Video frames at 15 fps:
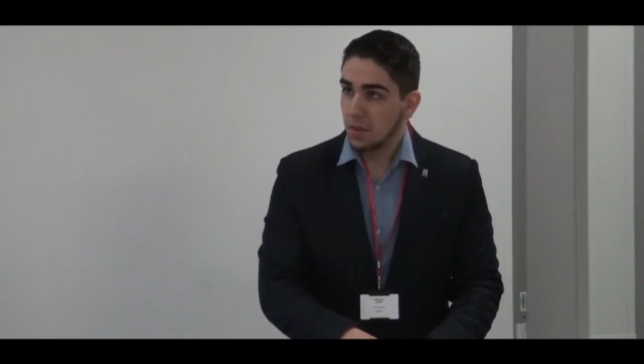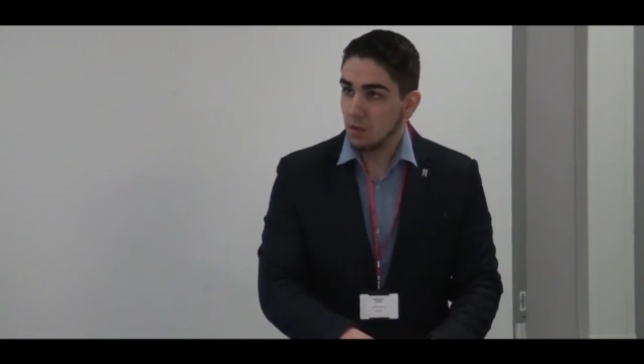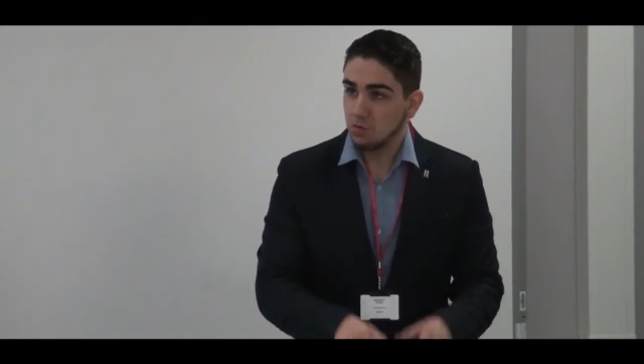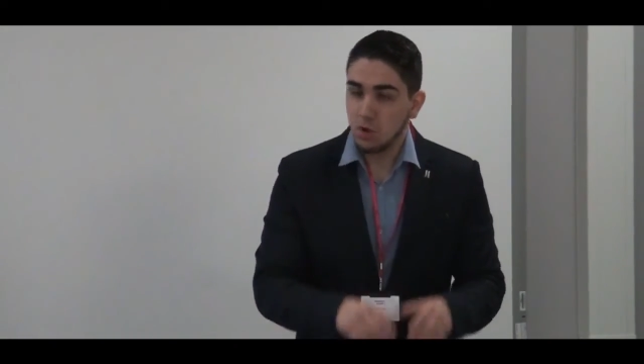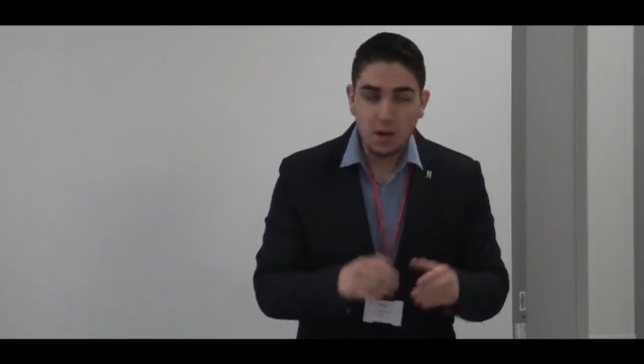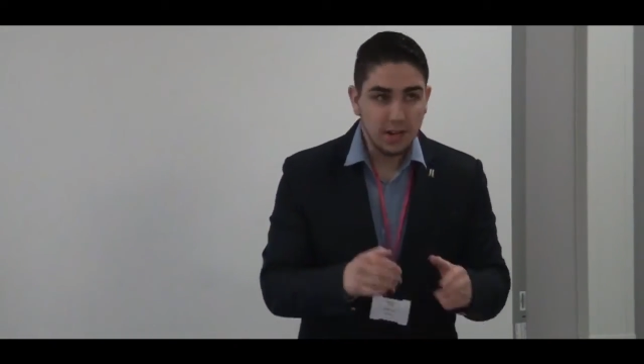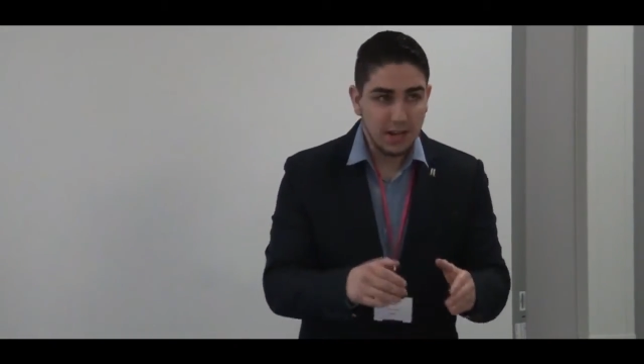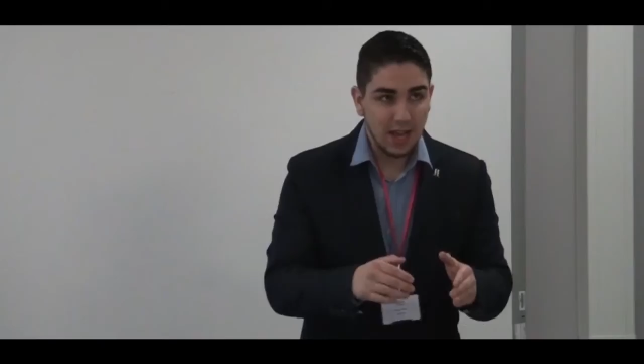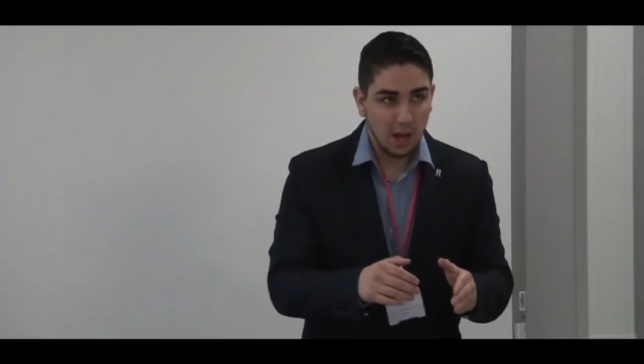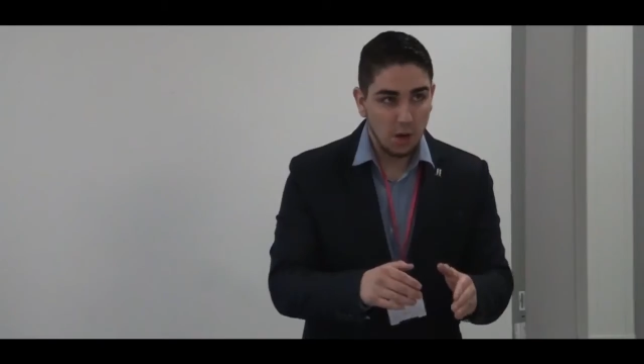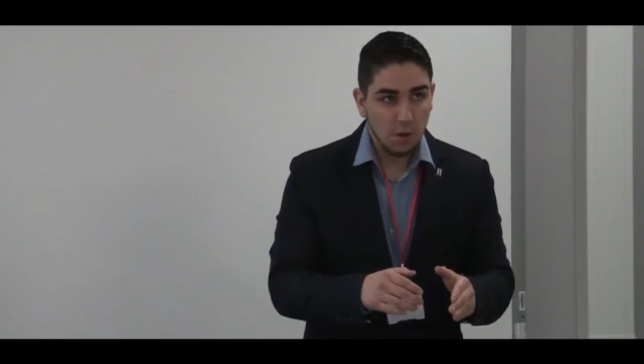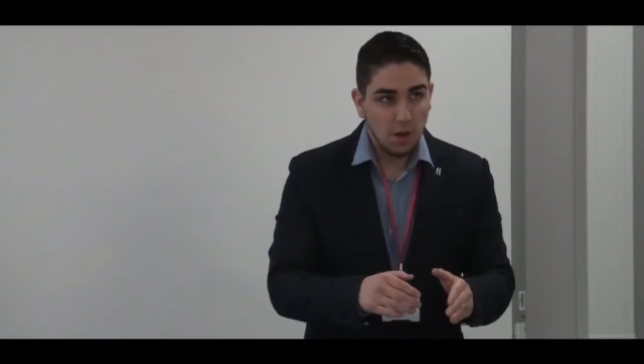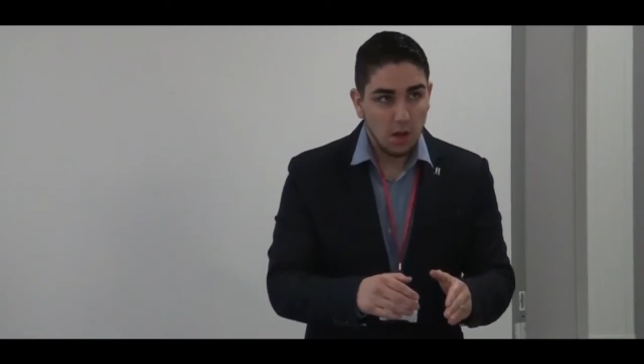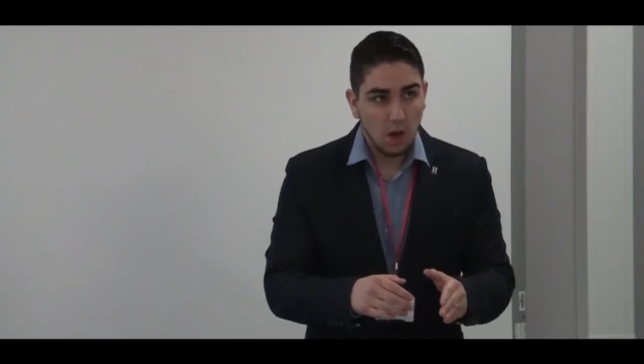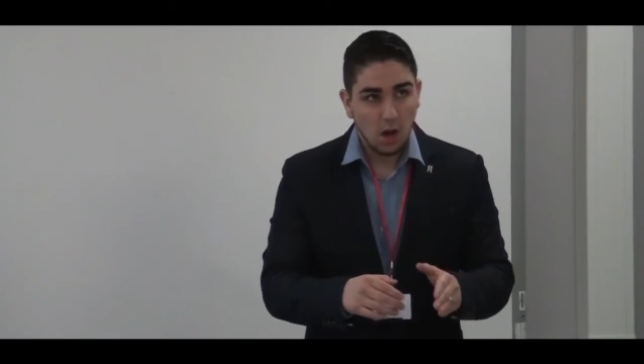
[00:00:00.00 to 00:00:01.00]
Right
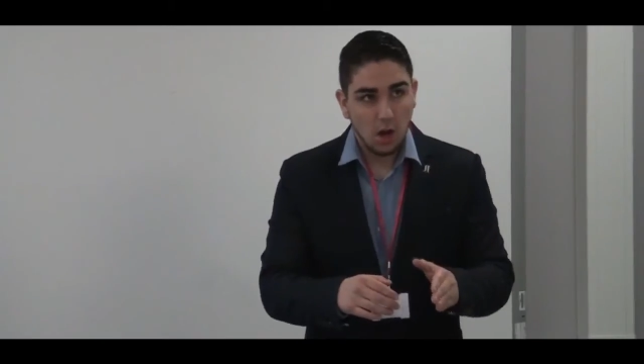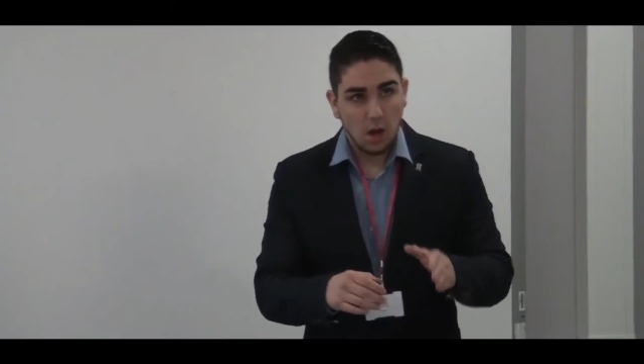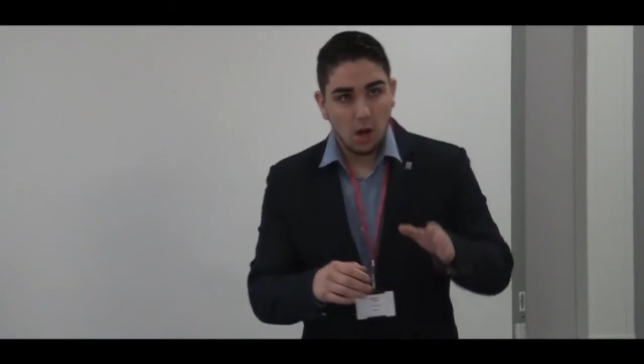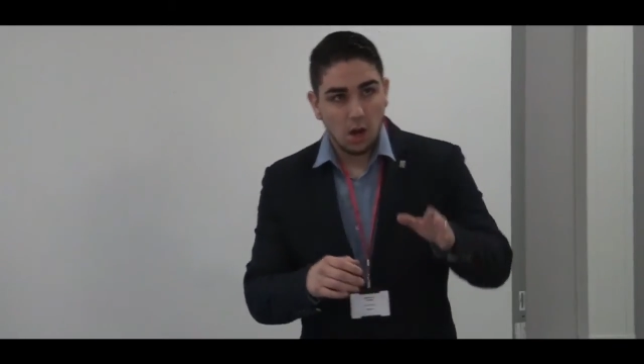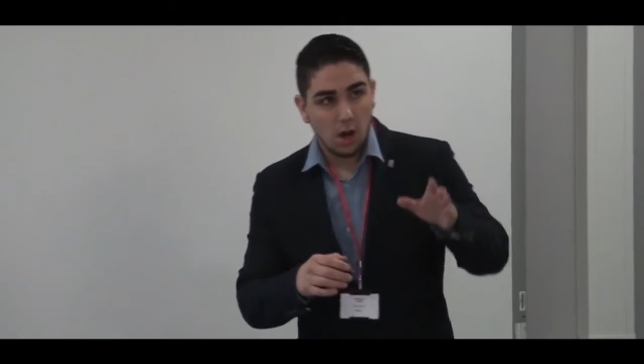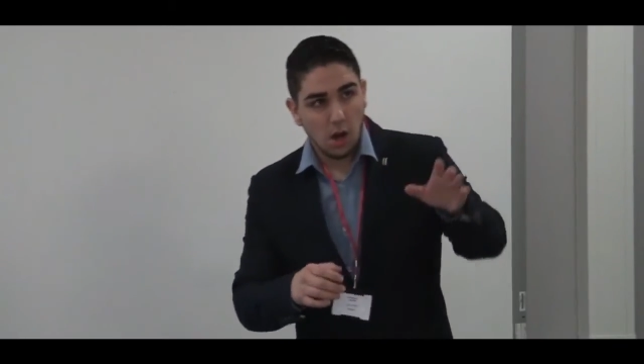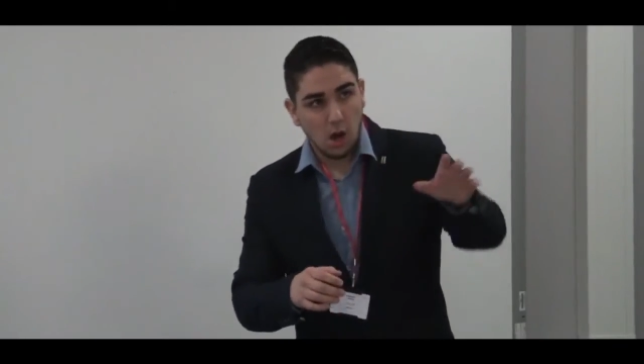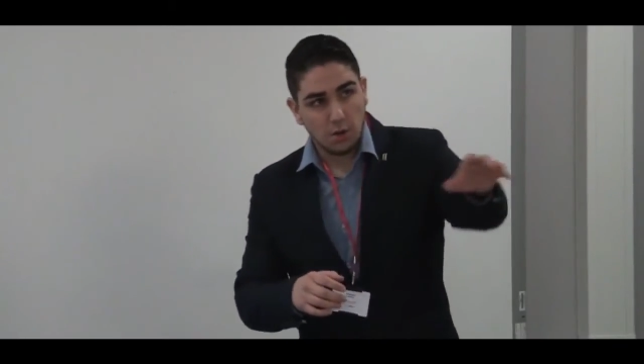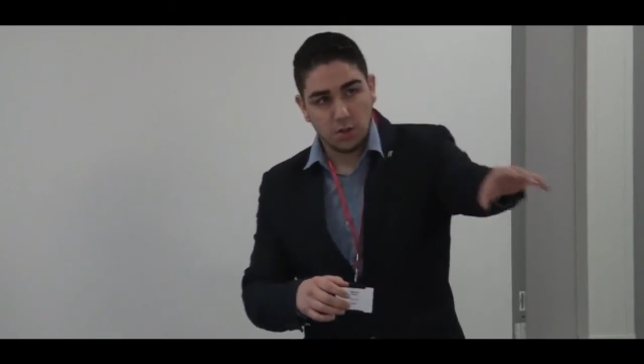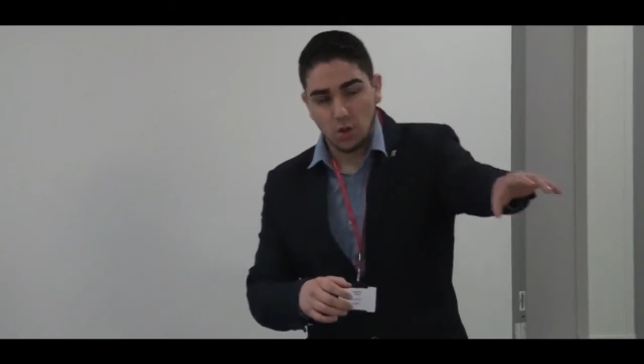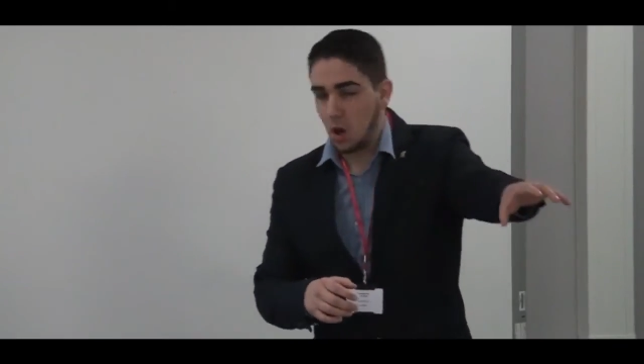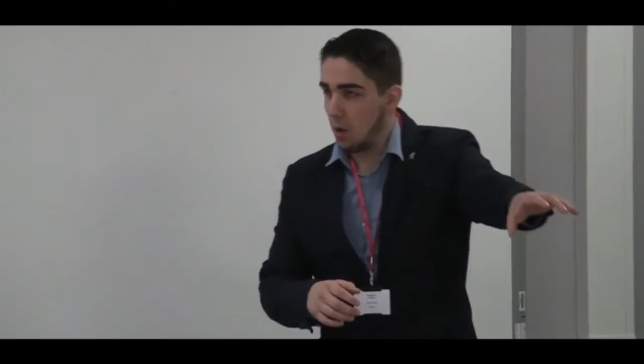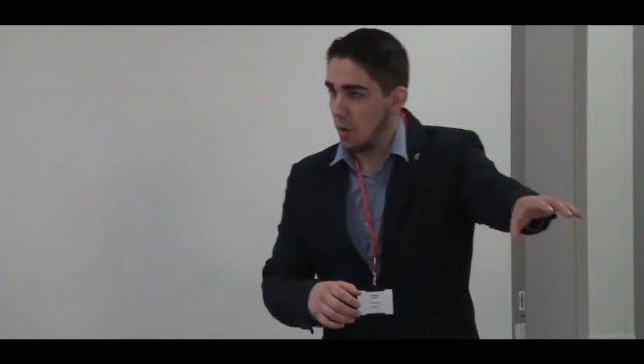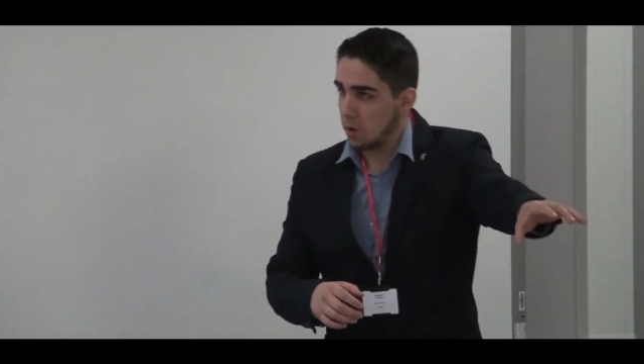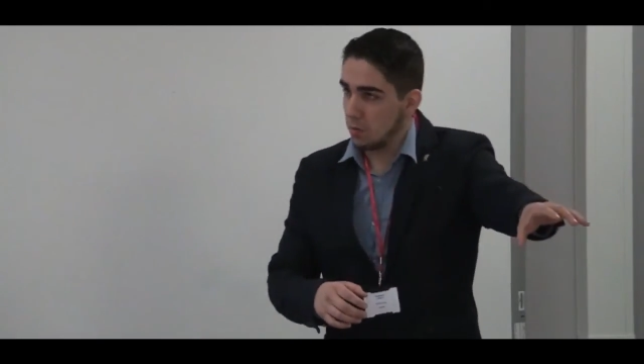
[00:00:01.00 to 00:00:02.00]
now,
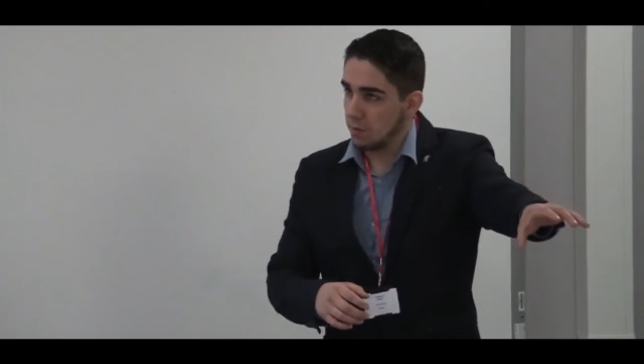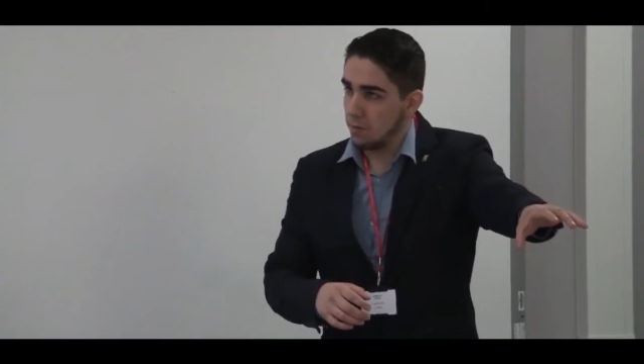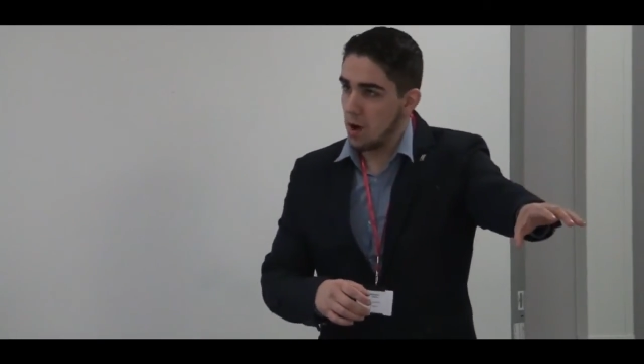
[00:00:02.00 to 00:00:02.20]
so I've done